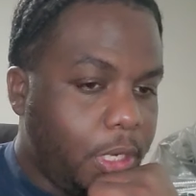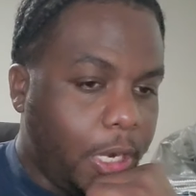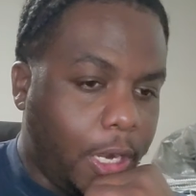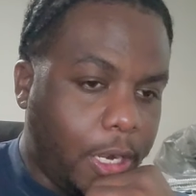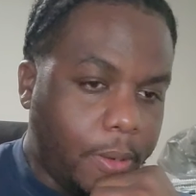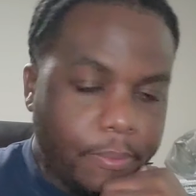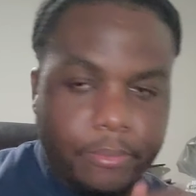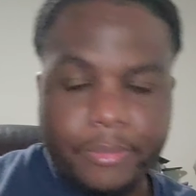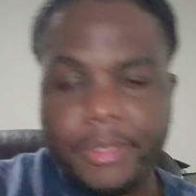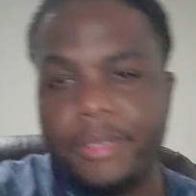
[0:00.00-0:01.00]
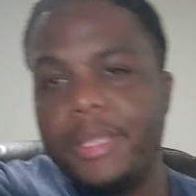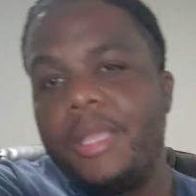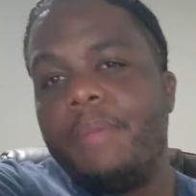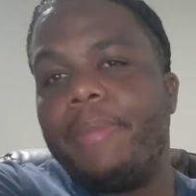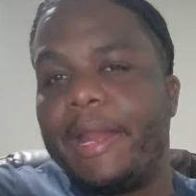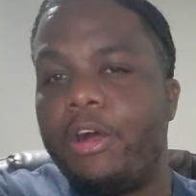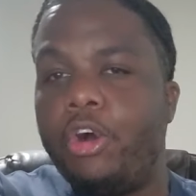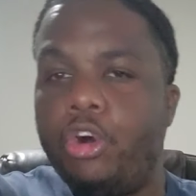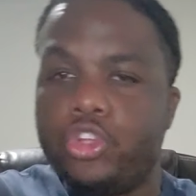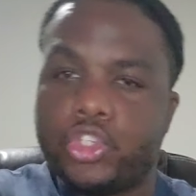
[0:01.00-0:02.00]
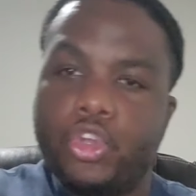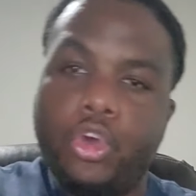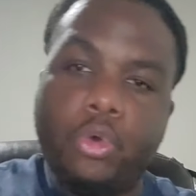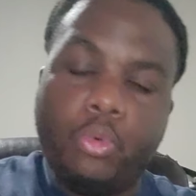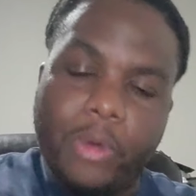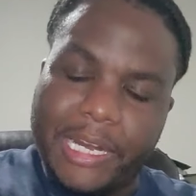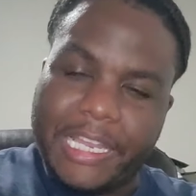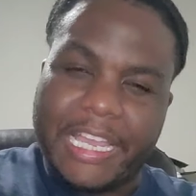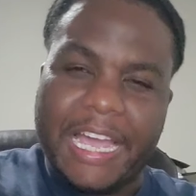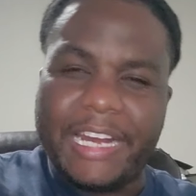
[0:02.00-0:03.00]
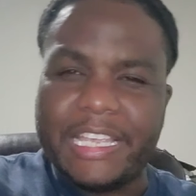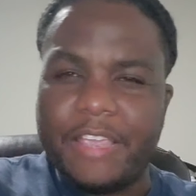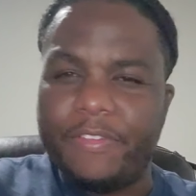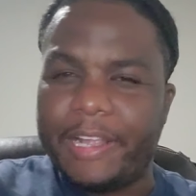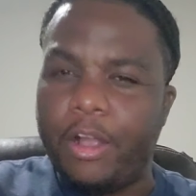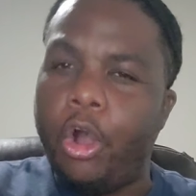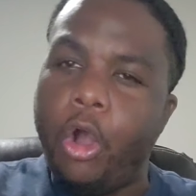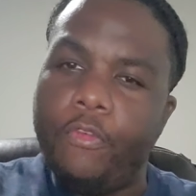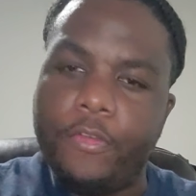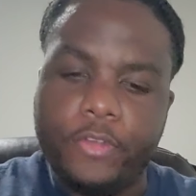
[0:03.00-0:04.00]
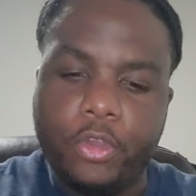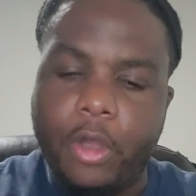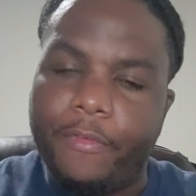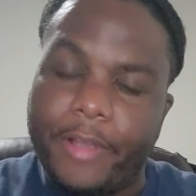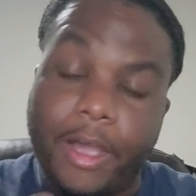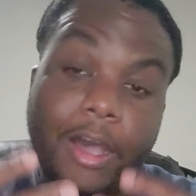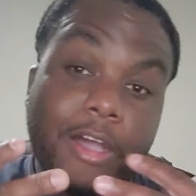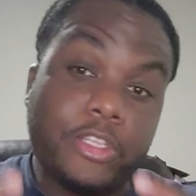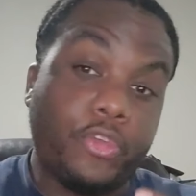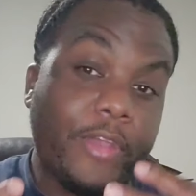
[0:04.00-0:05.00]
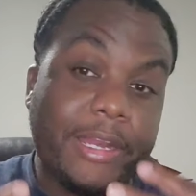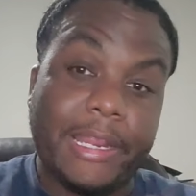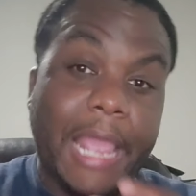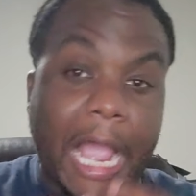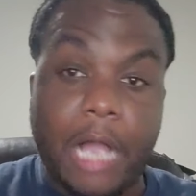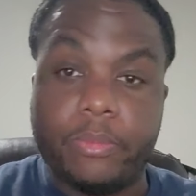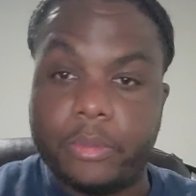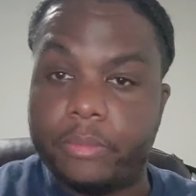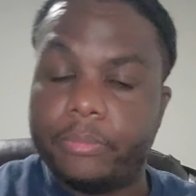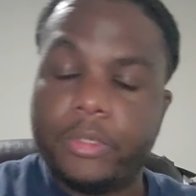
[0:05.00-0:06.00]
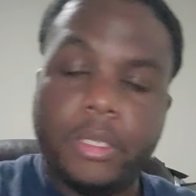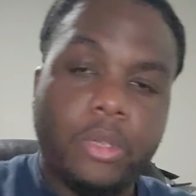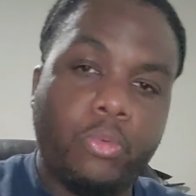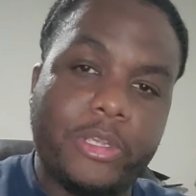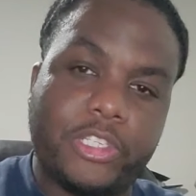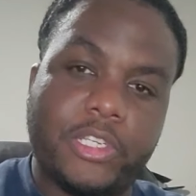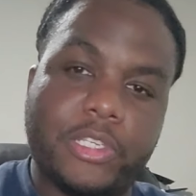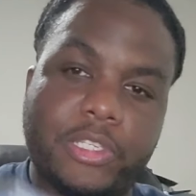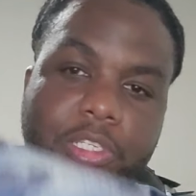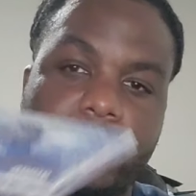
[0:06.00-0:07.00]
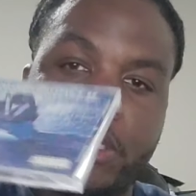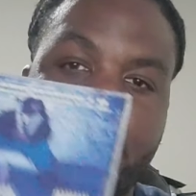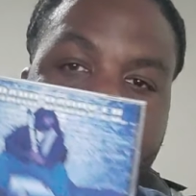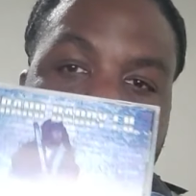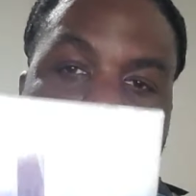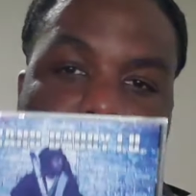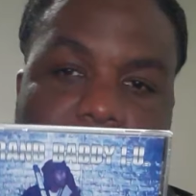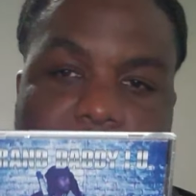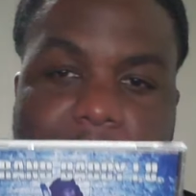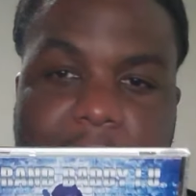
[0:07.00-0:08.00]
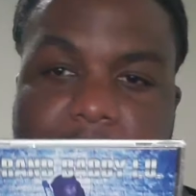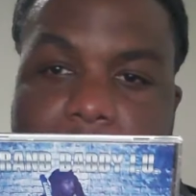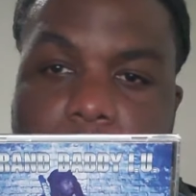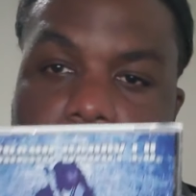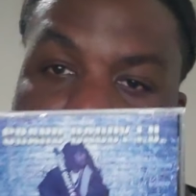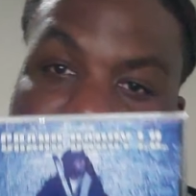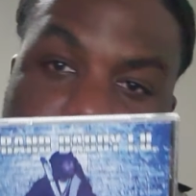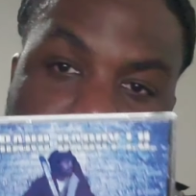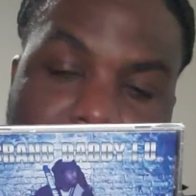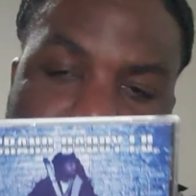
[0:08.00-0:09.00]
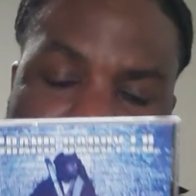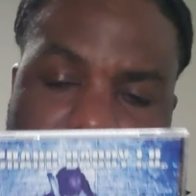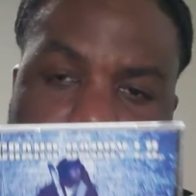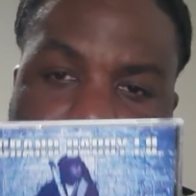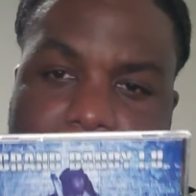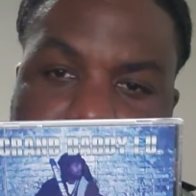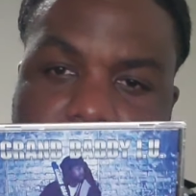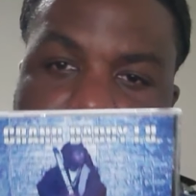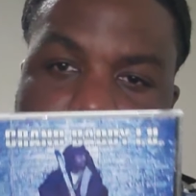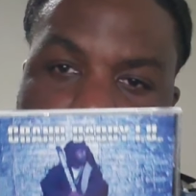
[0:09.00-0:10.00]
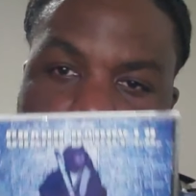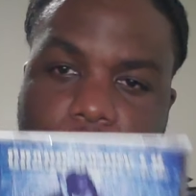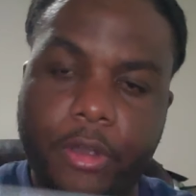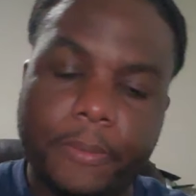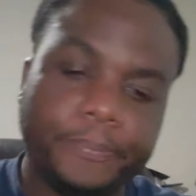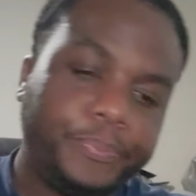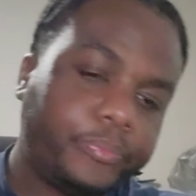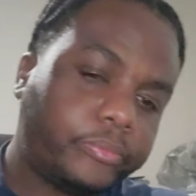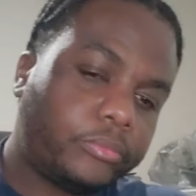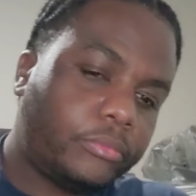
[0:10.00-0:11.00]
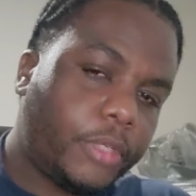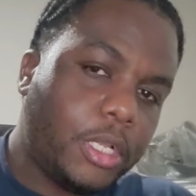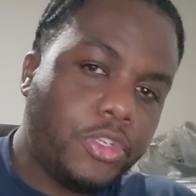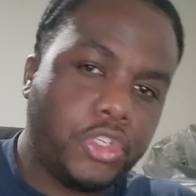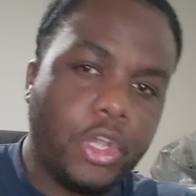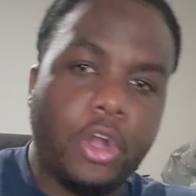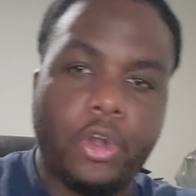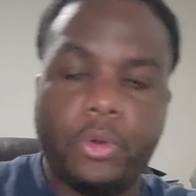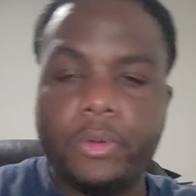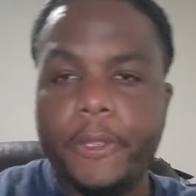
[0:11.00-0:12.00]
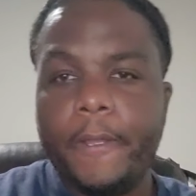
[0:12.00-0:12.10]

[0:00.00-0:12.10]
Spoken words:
But I also want to kind of give like an overview of an underrated album, which is his second album, Lead Pipe, that came out in 1994. So,